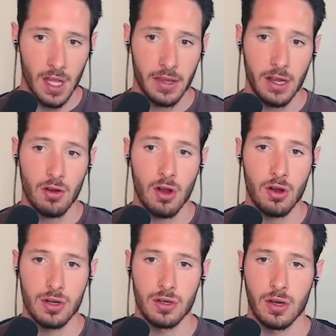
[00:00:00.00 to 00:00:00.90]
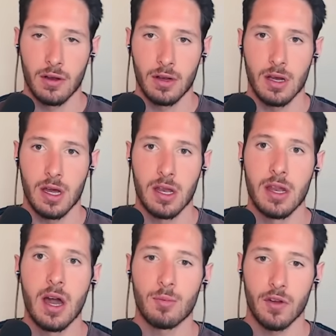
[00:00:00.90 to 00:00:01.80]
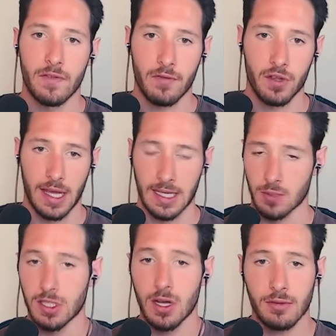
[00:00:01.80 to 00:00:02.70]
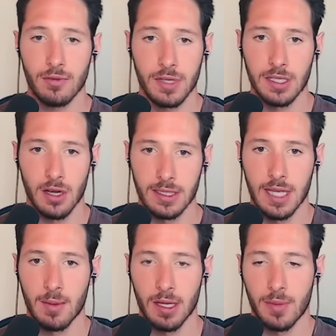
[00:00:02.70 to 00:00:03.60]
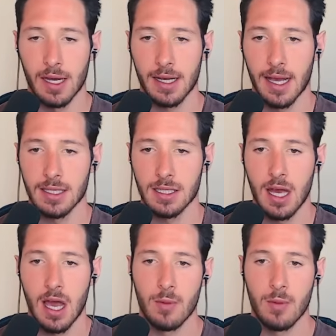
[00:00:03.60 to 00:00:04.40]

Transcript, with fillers: there are a number of different things, and we talk through these all the time on the podcast.